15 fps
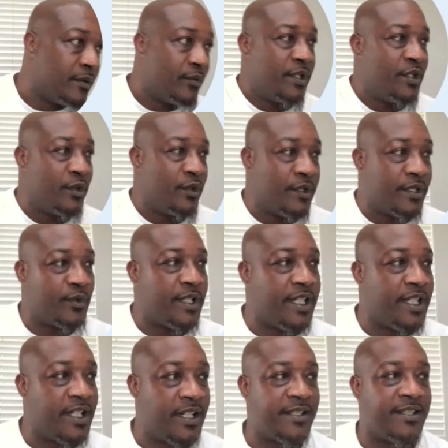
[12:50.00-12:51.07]
we're doing
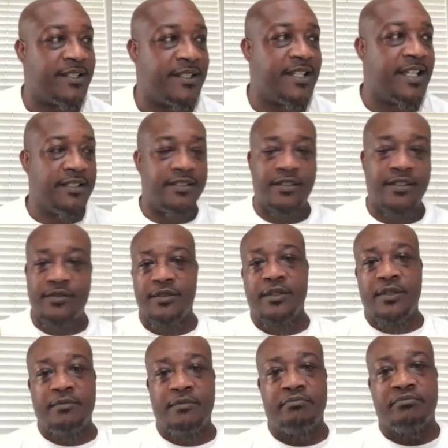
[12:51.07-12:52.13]
$20 a day, so
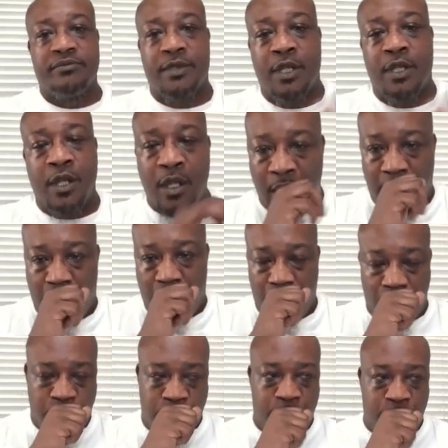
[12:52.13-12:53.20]

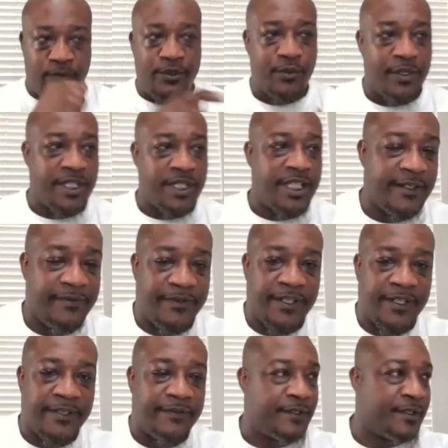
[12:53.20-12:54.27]
you're running it for
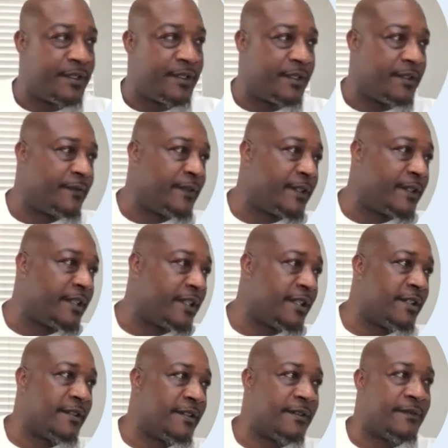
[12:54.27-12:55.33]
the full
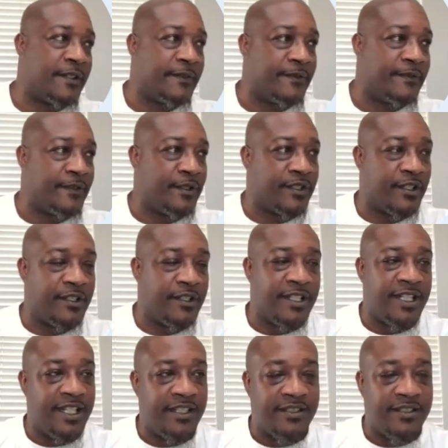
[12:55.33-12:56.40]
30
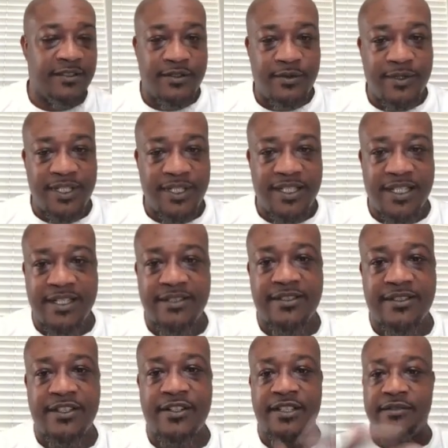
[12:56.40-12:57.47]
days. So 20 times
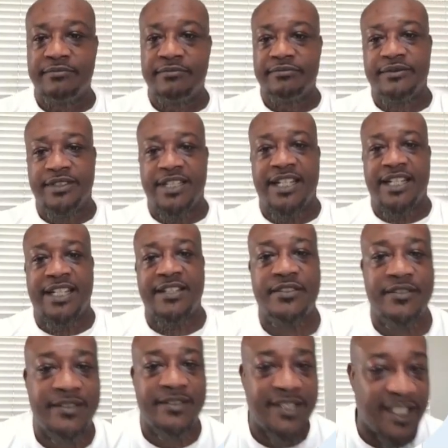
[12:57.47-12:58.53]
30, that gives
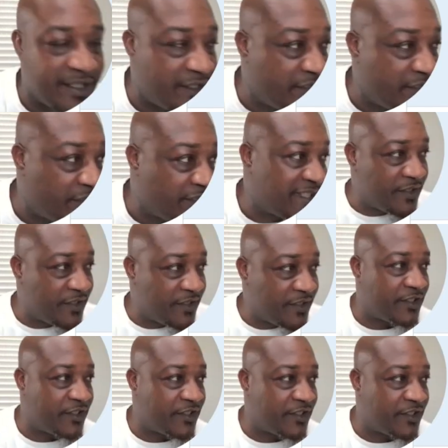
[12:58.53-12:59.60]
you 600.
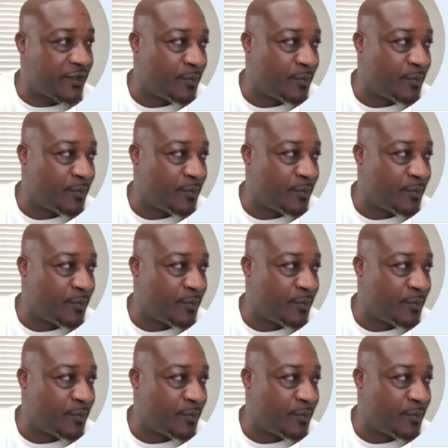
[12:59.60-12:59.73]
600 is your